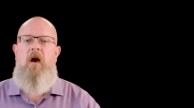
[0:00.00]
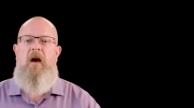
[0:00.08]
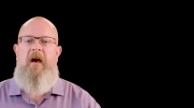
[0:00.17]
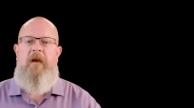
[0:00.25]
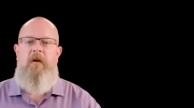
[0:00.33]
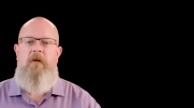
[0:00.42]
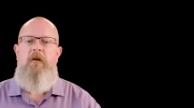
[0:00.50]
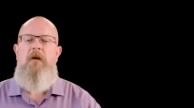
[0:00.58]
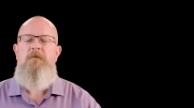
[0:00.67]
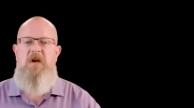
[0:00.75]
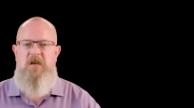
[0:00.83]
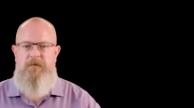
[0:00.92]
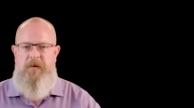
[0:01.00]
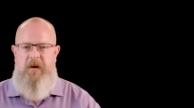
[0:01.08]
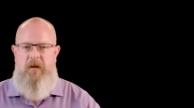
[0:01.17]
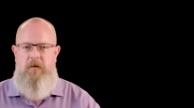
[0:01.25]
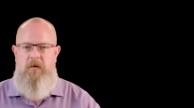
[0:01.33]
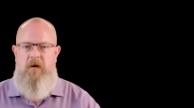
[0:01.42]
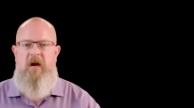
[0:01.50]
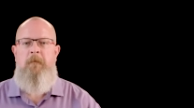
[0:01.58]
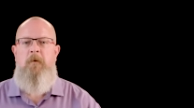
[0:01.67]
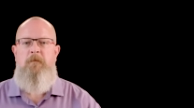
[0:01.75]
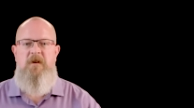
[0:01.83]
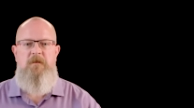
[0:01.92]
Hi, I'm Josh Fidel.
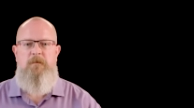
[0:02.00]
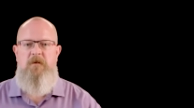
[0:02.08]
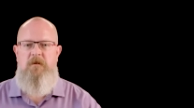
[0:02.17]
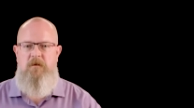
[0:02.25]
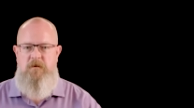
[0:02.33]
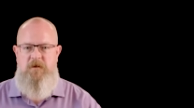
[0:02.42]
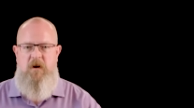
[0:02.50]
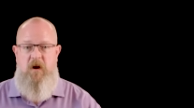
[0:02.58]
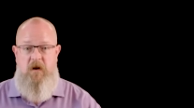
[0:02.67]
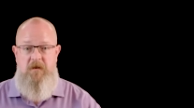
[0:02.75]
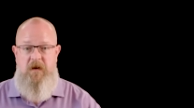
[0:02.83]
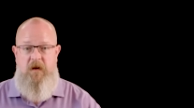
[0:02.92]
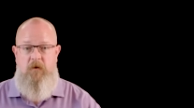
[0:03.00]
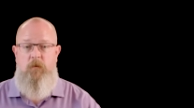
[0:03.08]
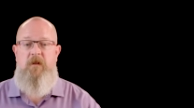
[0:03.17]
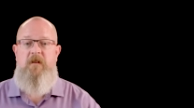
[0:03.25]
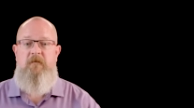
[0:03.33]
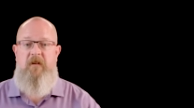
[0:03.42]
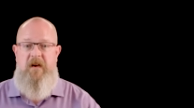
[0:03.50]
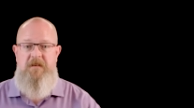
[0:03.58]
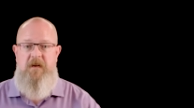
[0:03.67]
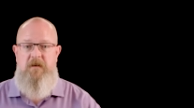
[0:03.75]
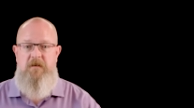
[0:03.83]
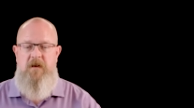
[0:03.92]
I'm a Principal Solution Architect with
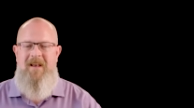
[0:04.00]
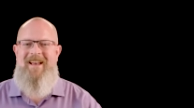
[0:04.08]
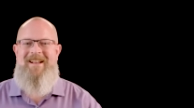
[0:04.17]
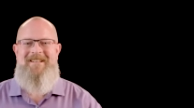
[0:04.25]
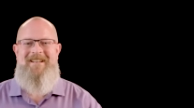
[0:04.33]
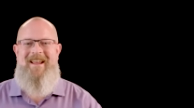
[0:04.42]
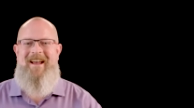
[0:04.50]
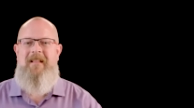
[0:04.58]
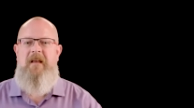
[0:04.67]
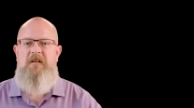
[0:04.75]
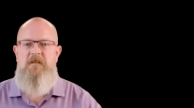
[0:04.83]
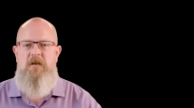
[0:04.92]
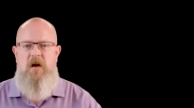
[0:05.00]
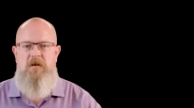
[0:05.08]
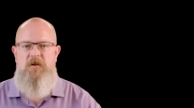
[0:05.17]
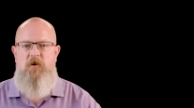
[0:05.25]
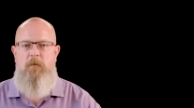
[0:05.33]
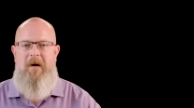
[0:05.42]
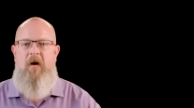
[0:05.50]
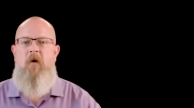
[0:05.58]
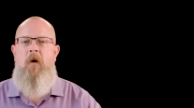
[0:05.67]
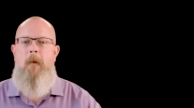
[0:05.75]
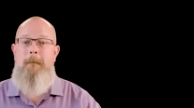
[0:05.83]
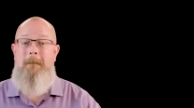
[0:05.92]
Advizex, and today I'd like to talk to you
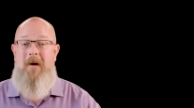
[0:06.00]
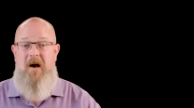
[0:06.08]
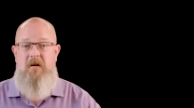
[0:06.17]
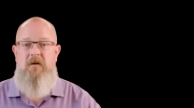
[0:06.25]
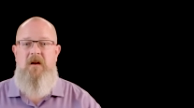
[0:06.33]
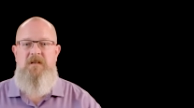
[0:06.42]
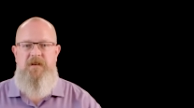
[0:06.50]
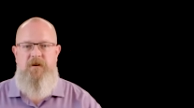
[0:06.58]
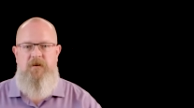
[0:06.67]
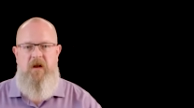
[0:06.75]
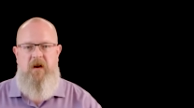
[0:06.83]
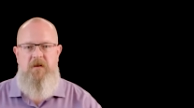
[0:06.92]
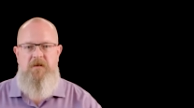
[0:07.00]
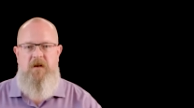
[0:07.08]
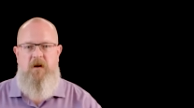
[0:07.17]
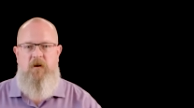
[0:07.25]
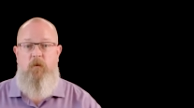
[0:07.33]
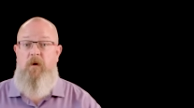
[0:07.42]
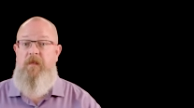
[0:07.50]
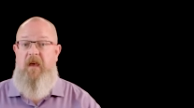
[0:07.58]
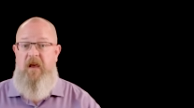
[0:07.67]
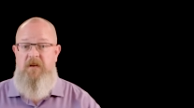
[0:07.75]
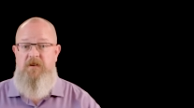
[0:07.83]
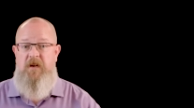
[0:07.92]
about modernizing your data center with
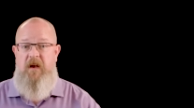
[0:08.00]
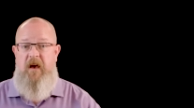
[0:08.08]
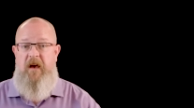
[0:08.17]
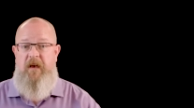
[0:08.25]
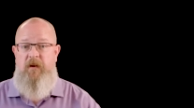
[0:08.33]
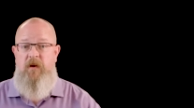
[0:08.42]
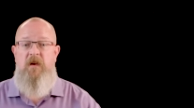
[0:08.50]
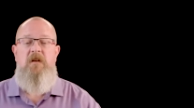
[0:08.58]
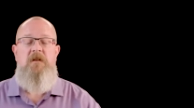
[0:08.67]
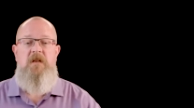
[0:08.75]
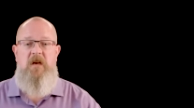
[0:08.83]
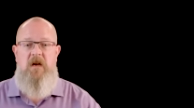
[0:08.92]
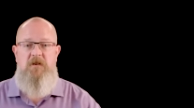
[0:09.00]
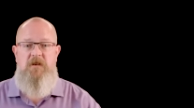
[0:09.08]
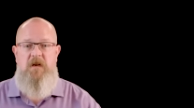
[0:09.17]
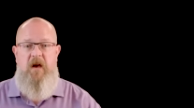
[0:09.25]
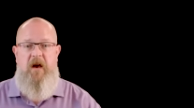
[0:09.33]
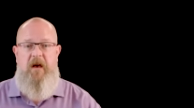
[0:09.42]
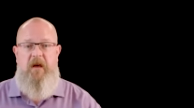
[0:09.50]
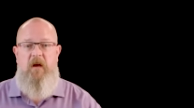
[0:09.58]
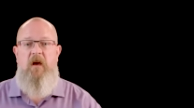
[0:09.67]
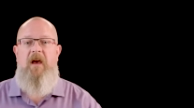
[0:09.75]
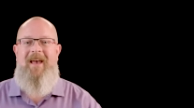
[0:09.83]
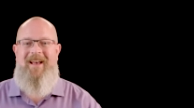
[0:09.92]
HCI, DHCI,
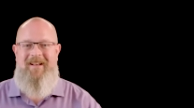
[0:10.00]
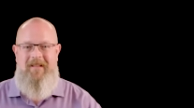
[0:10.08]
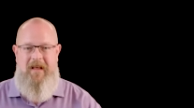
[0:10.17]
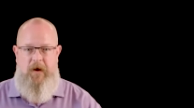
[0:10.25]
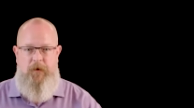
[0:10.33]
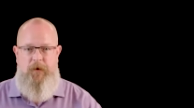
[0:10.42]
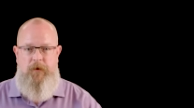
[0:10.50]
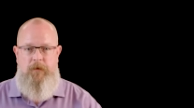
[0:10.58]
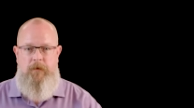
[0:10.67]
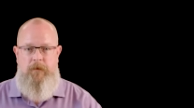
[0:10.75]
and cloud.